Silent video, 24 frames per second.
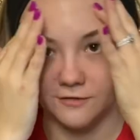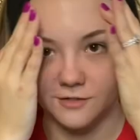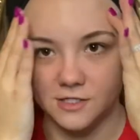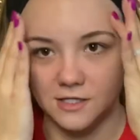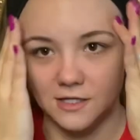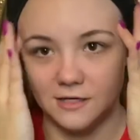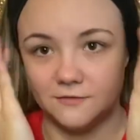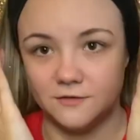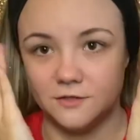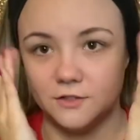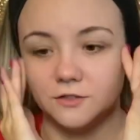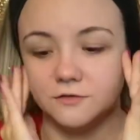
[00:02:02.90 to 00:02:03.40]

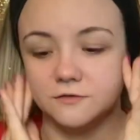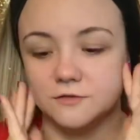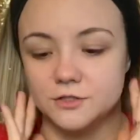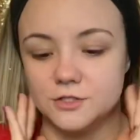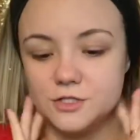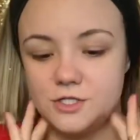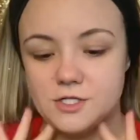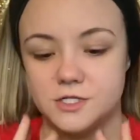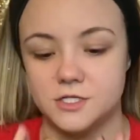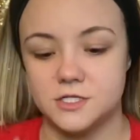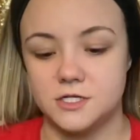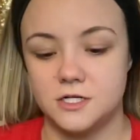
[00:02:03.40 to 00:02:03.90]
left over,
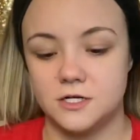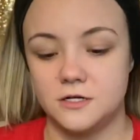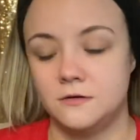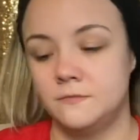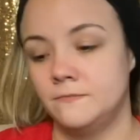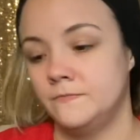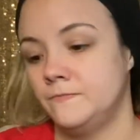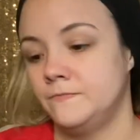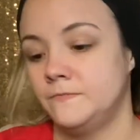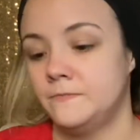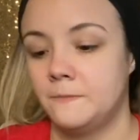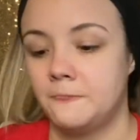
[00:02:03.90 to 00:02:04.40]
just
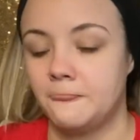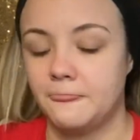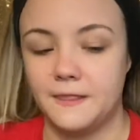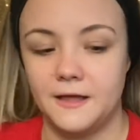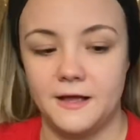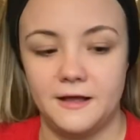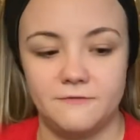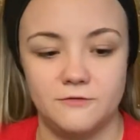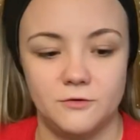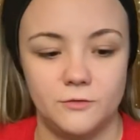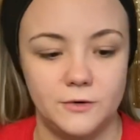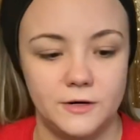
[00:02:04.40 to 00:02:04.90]

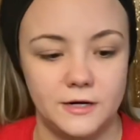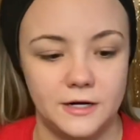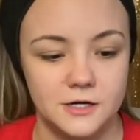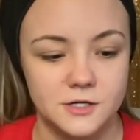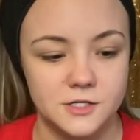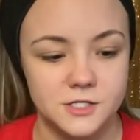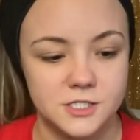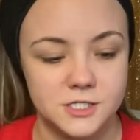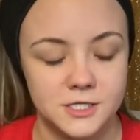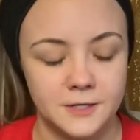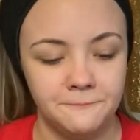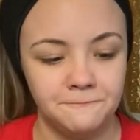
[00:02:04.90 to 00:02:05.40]
everywhere
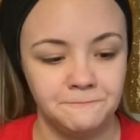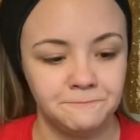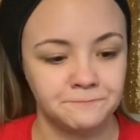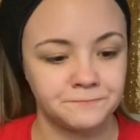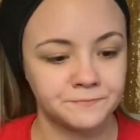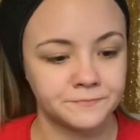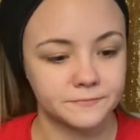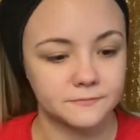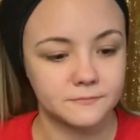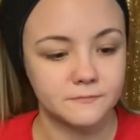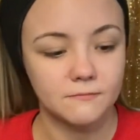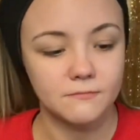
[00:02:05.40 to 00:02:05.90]
else.
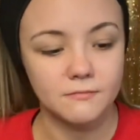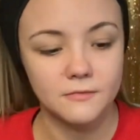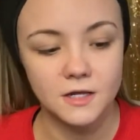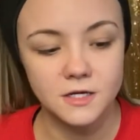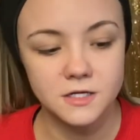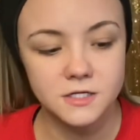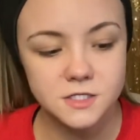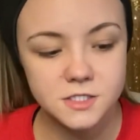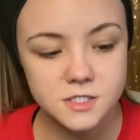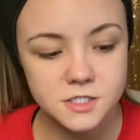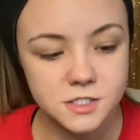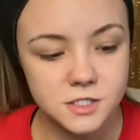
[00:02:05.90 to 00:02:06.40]

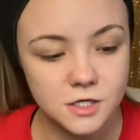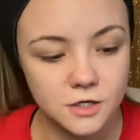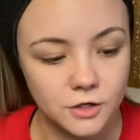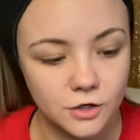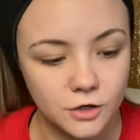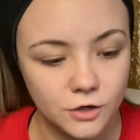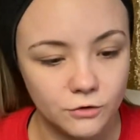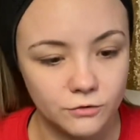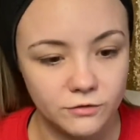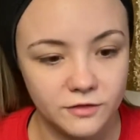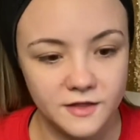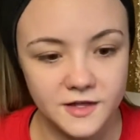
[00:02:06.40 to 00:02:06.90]

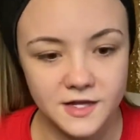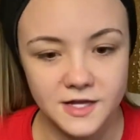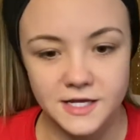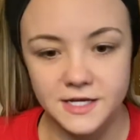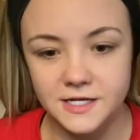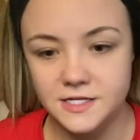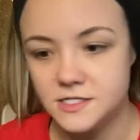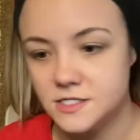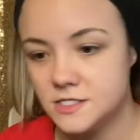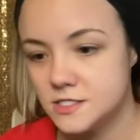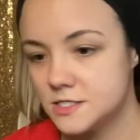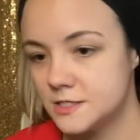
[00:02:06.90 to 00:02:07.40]
So
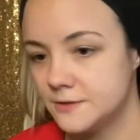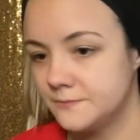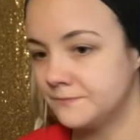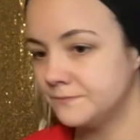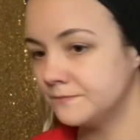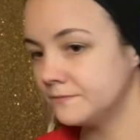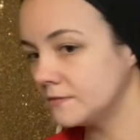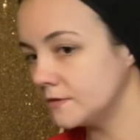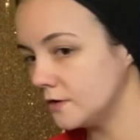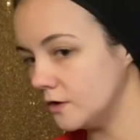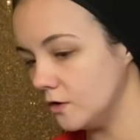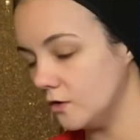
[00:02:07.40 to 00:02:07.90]
this,
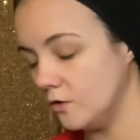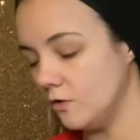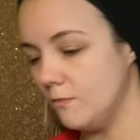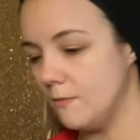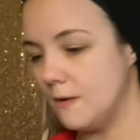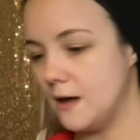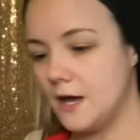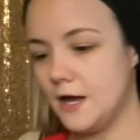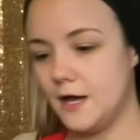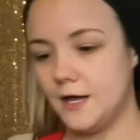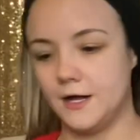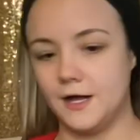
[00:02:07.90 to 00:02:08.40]
oh
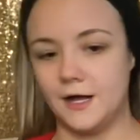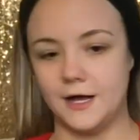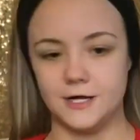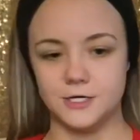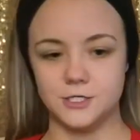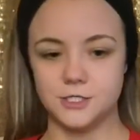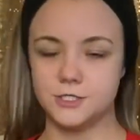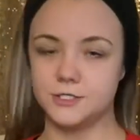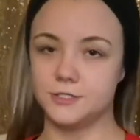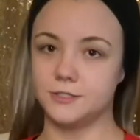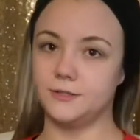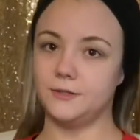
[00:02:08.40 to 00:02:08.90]
my
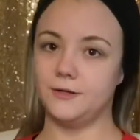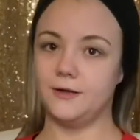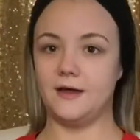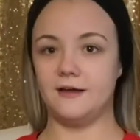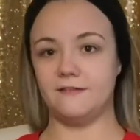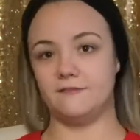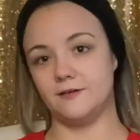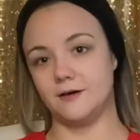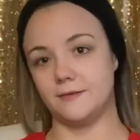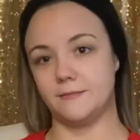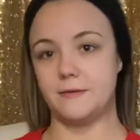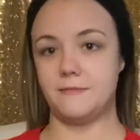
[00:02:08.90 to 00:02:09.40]
gosh, I
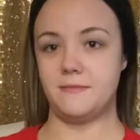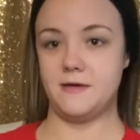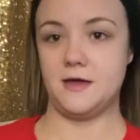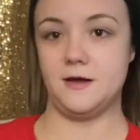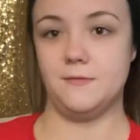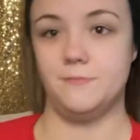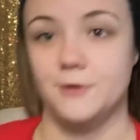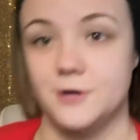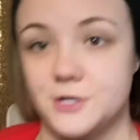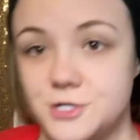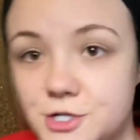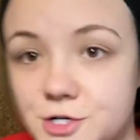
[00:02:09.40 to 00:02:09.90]
forgot my makeup
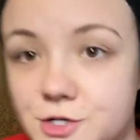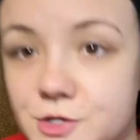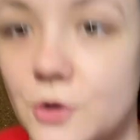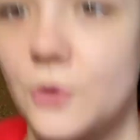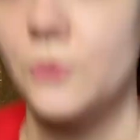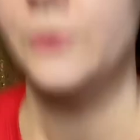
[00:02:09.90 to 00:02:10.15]
brushes, hold